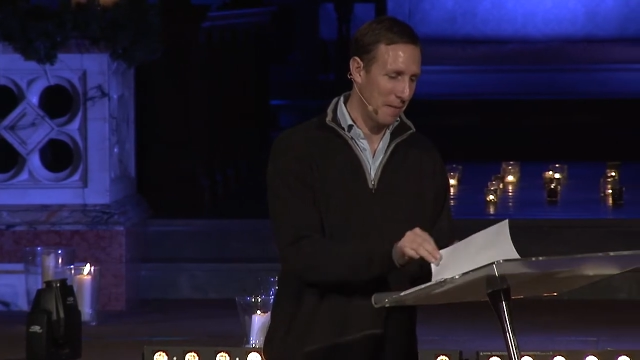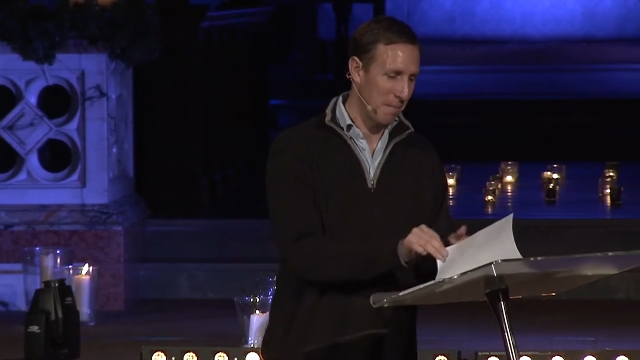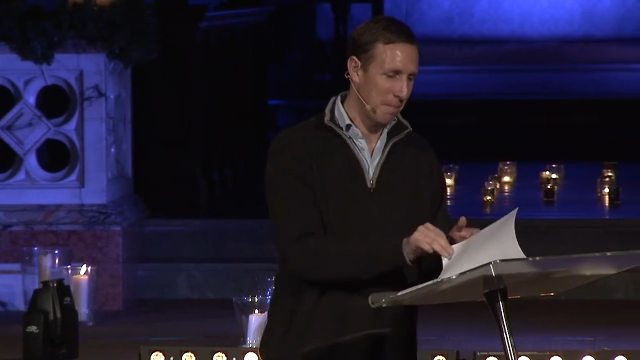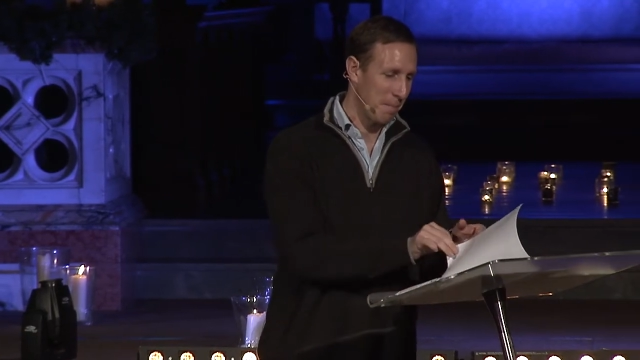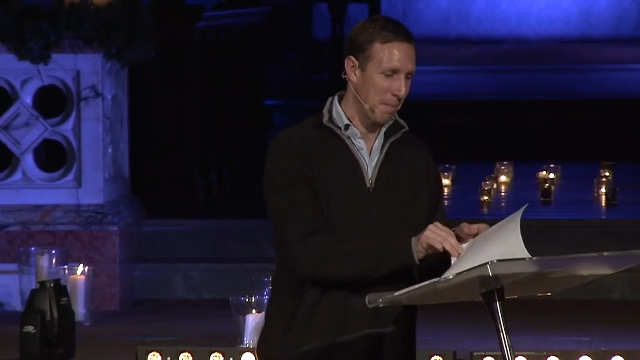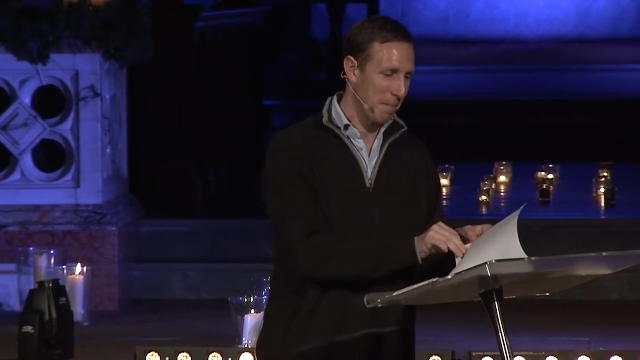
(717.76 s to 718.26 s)

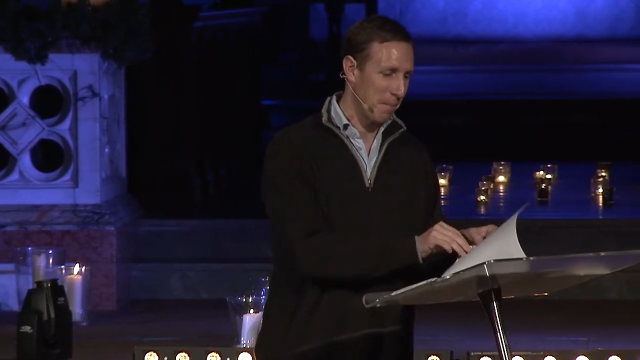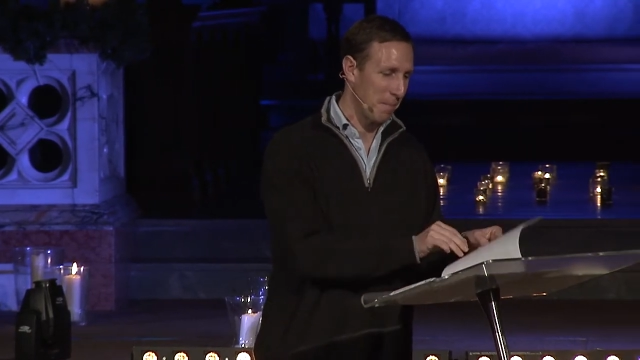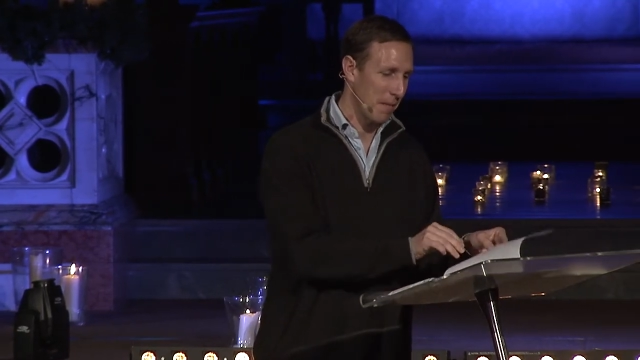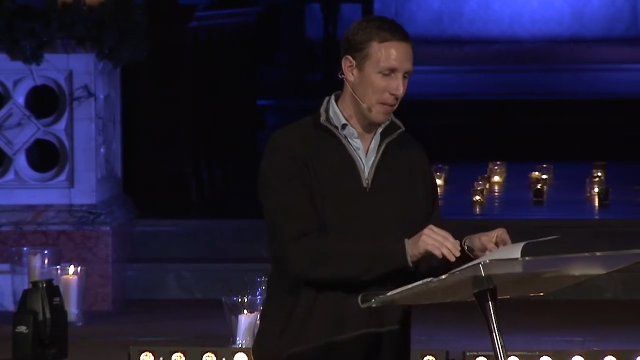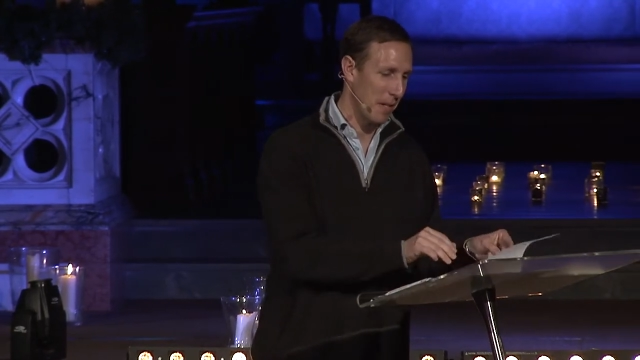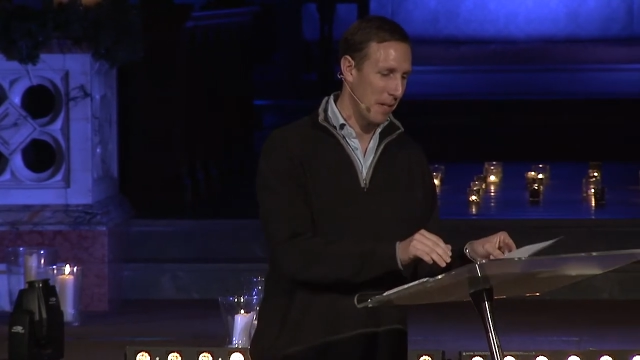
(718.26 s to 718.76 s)

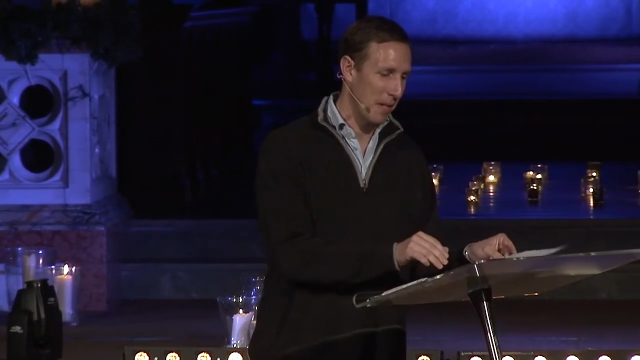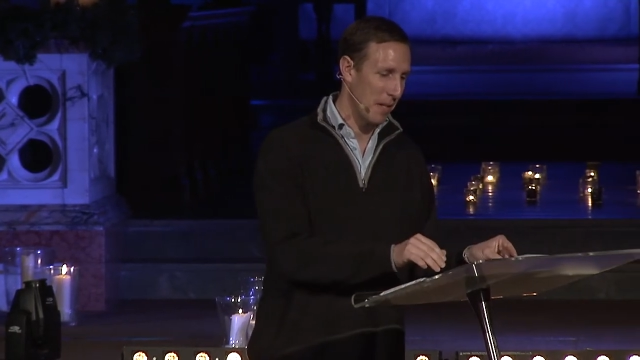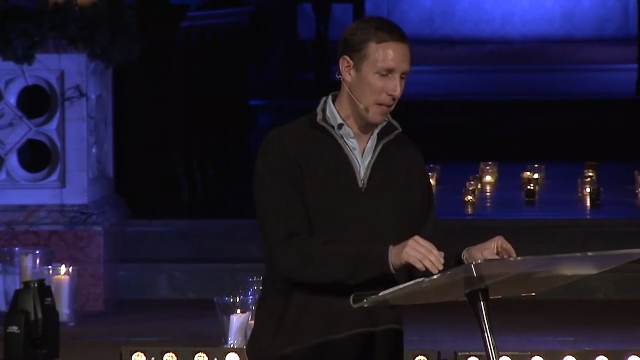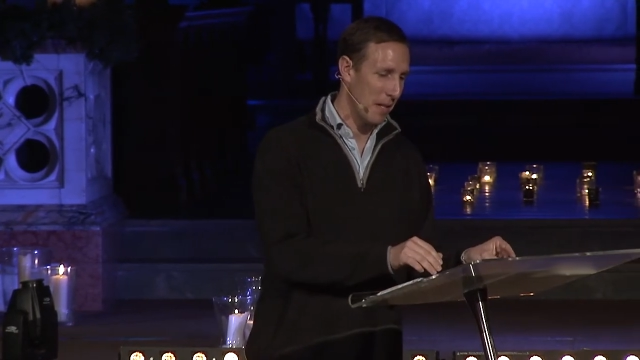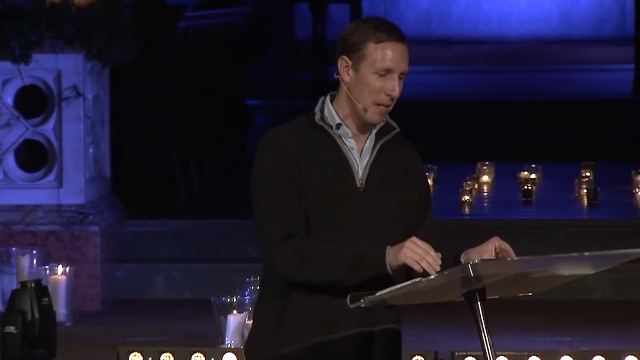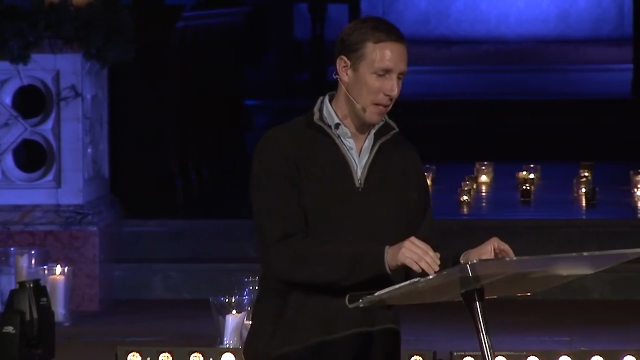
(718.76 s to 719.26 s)

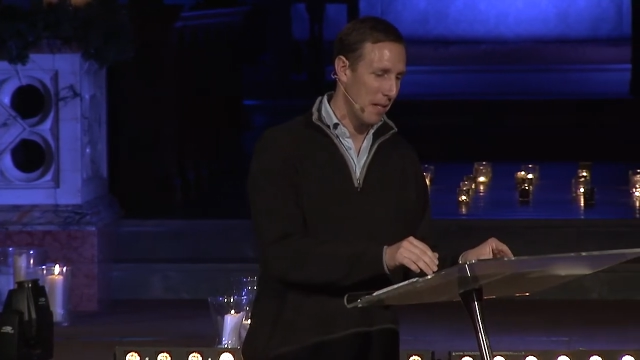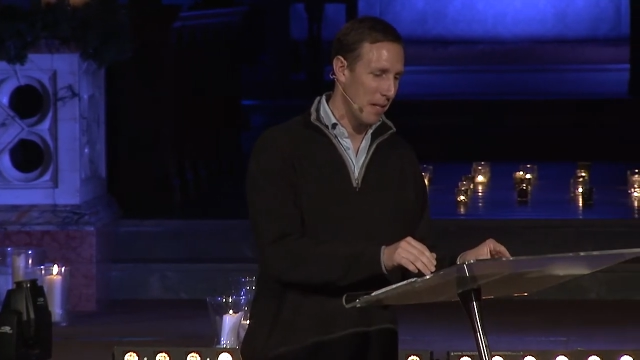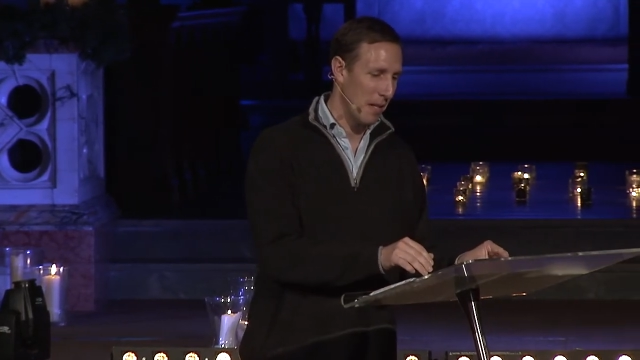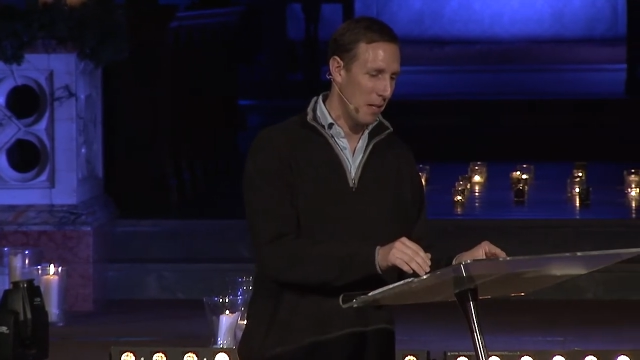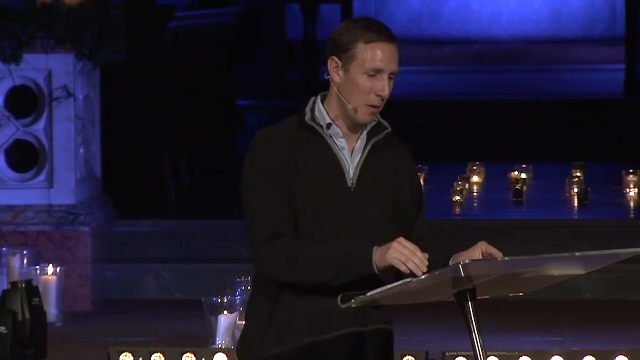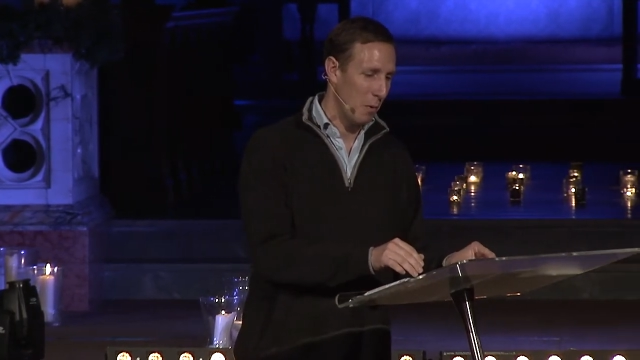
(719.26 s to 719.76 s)

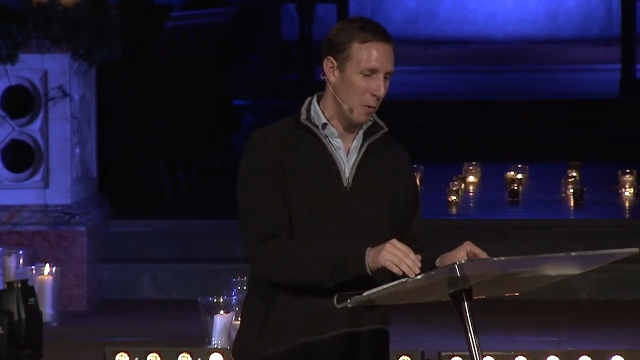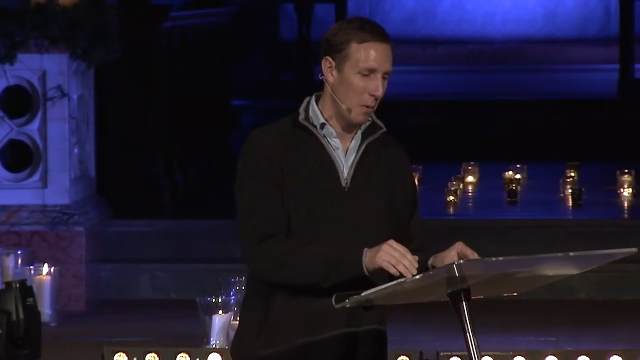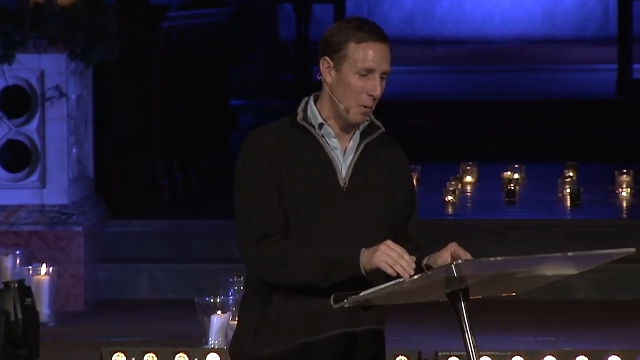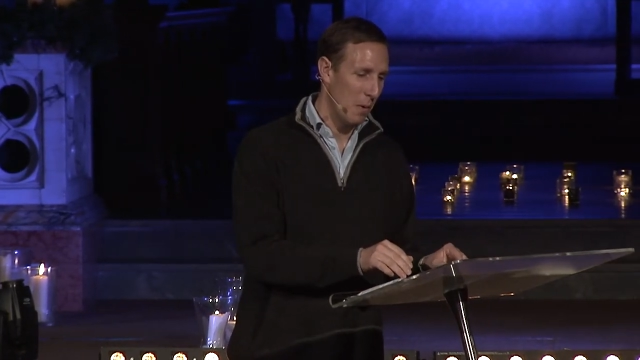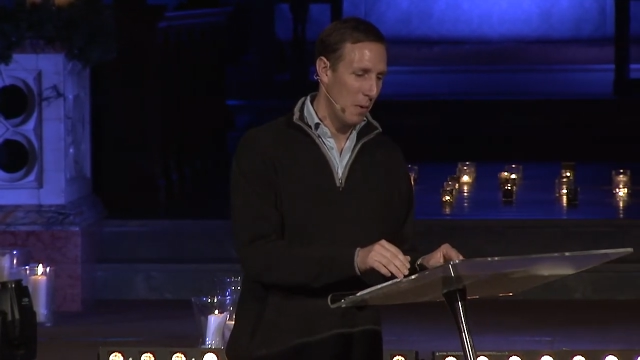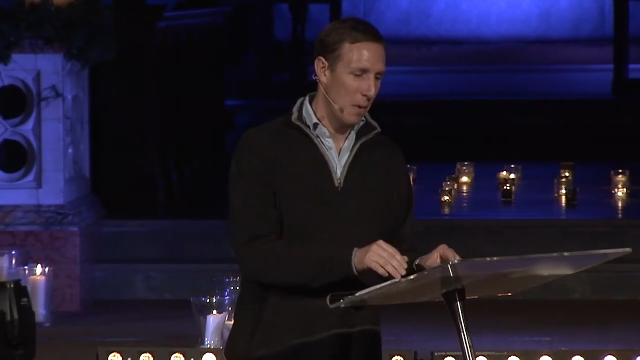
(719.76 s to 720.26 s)
(no one is talking)